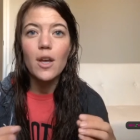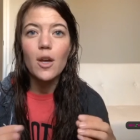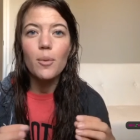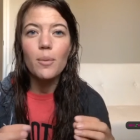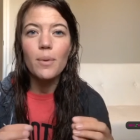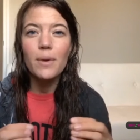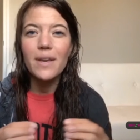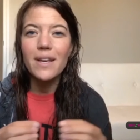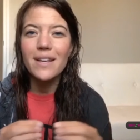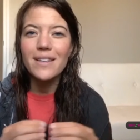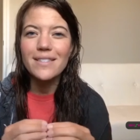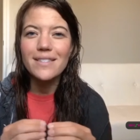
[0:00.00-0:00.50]

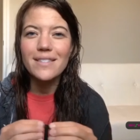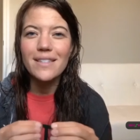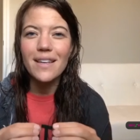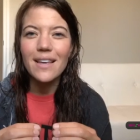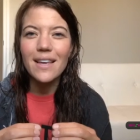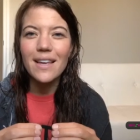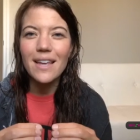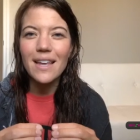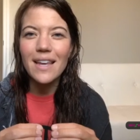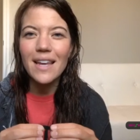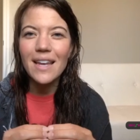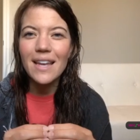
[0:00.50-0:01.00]
because
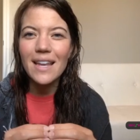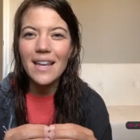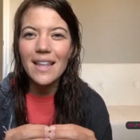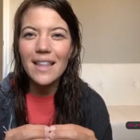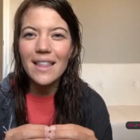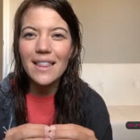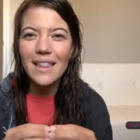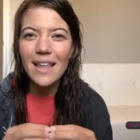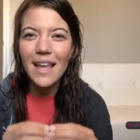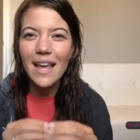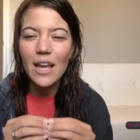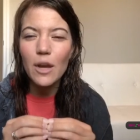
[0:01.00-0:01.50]

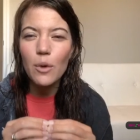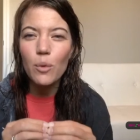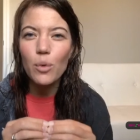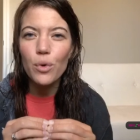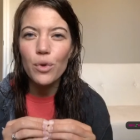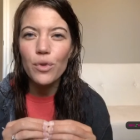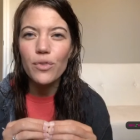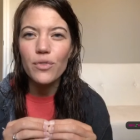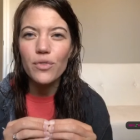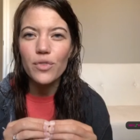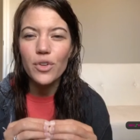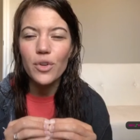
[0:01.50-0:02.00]
anything
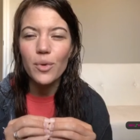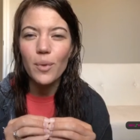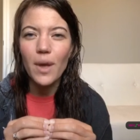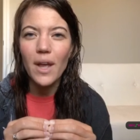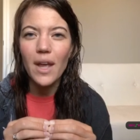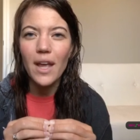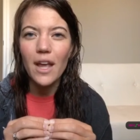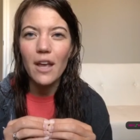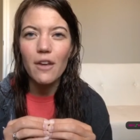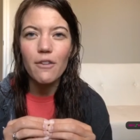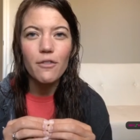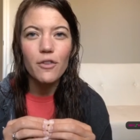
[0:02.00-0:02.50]
worth
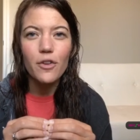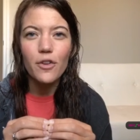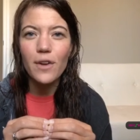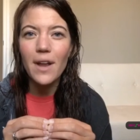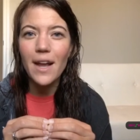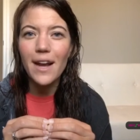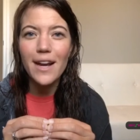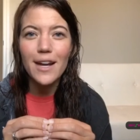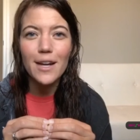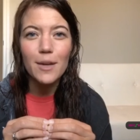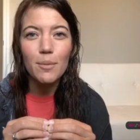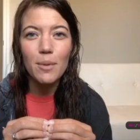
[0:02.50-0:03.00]
doing, if you're
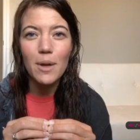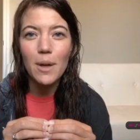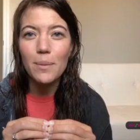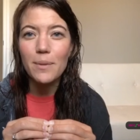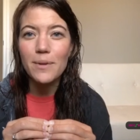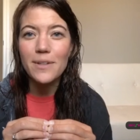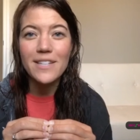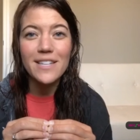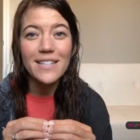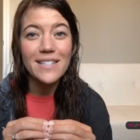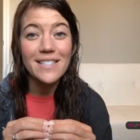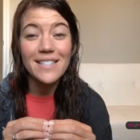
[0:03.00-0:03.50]
not going to be
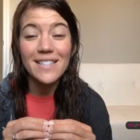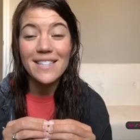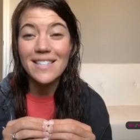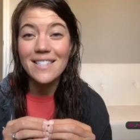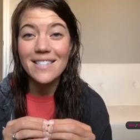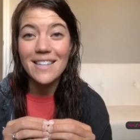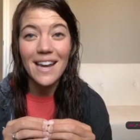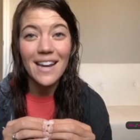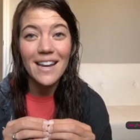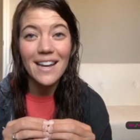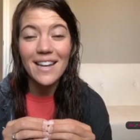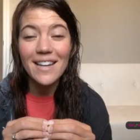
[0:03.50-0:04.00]
able to
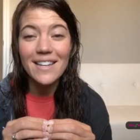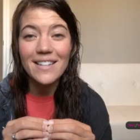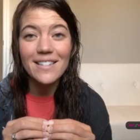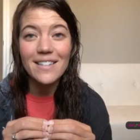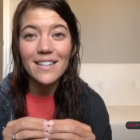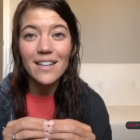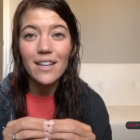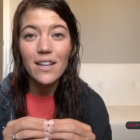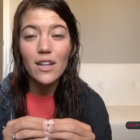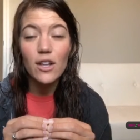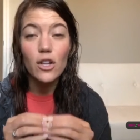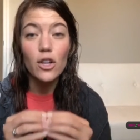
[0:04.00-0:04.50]
sustain it,
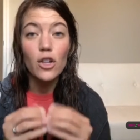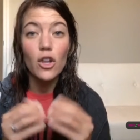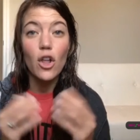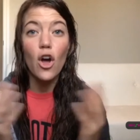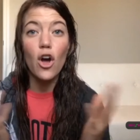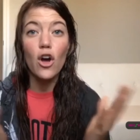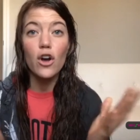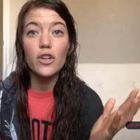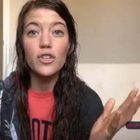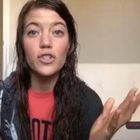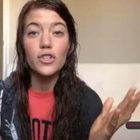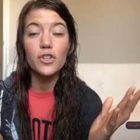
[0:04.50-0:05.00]

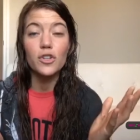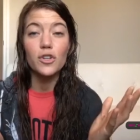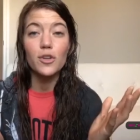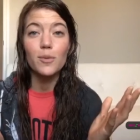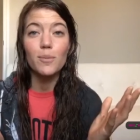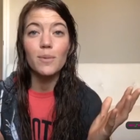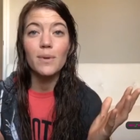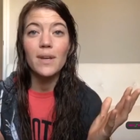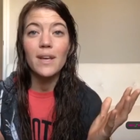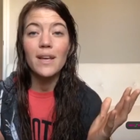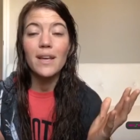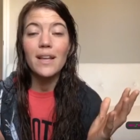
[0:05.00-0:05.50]
long
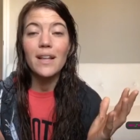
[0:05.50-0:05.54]
term.